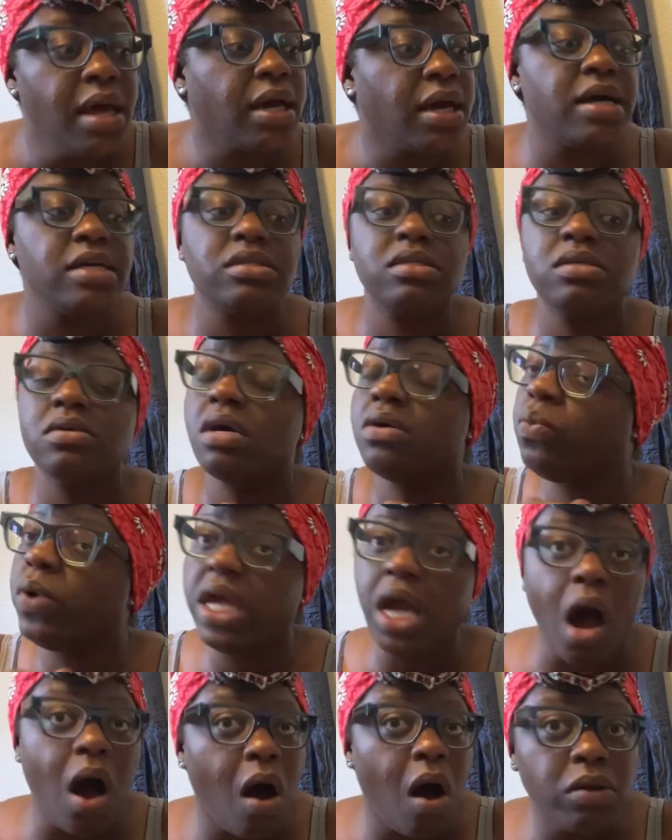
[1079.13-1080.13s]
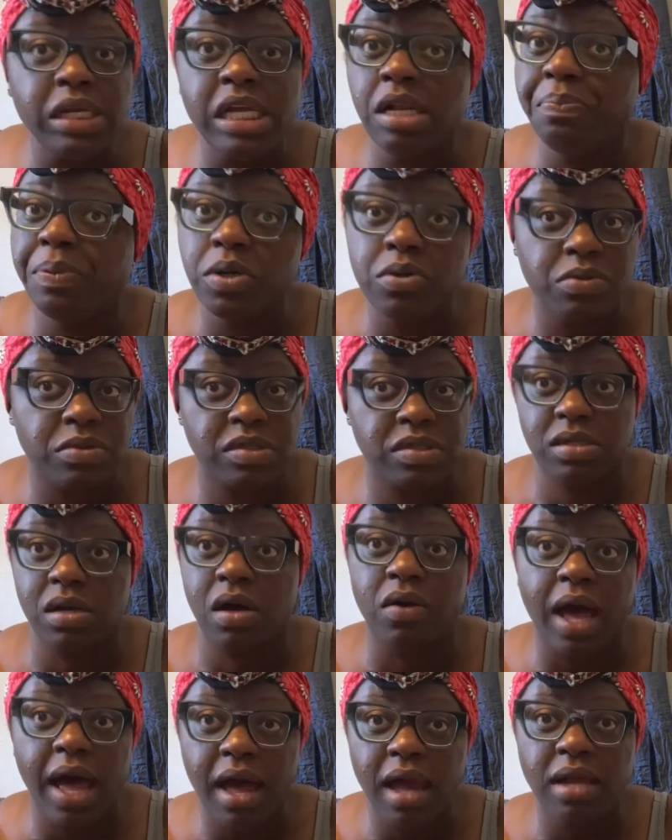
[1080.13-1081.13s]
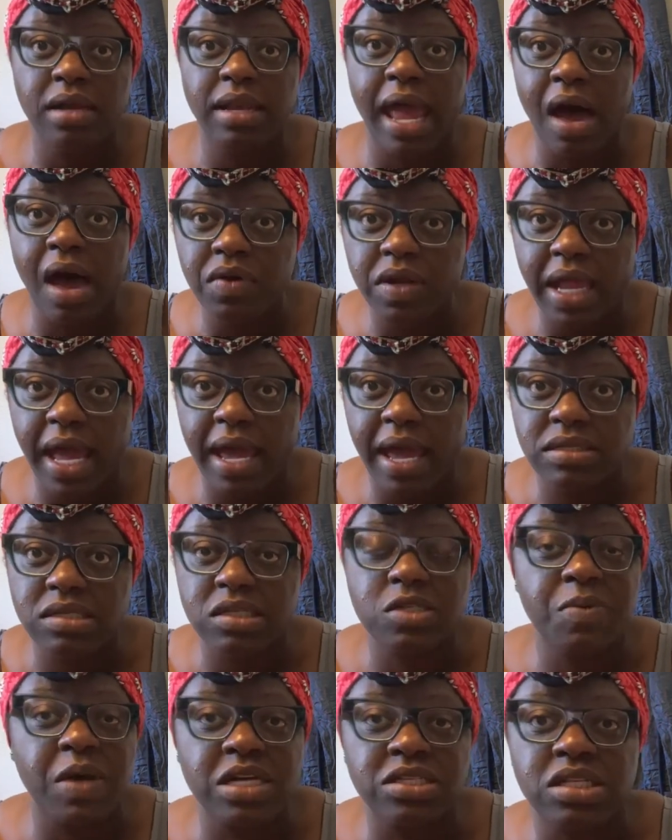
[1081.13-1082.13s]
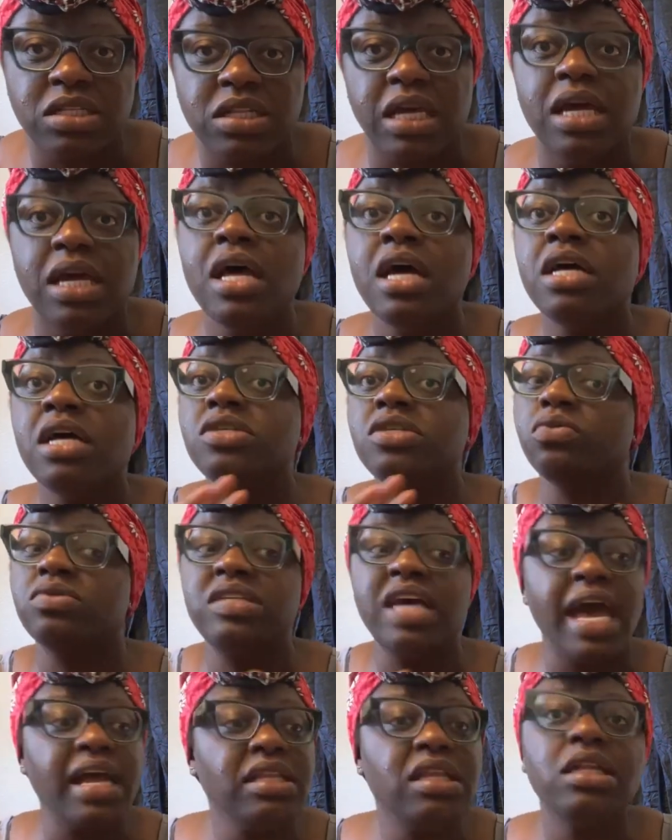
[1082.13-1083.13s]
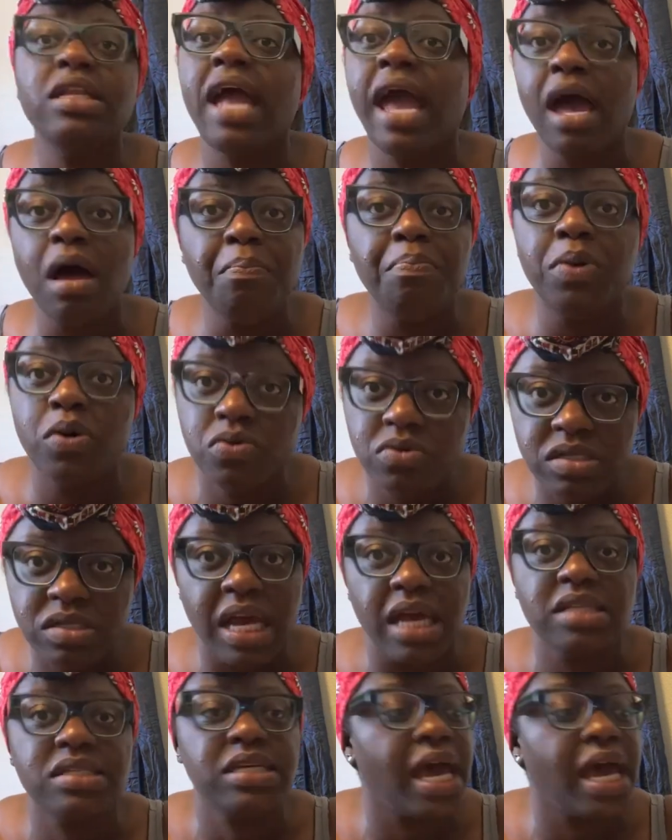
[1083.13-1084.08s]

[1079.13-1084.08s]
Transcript: Because we all need a boost, okay? Nowadays, especially. So take the damn boost and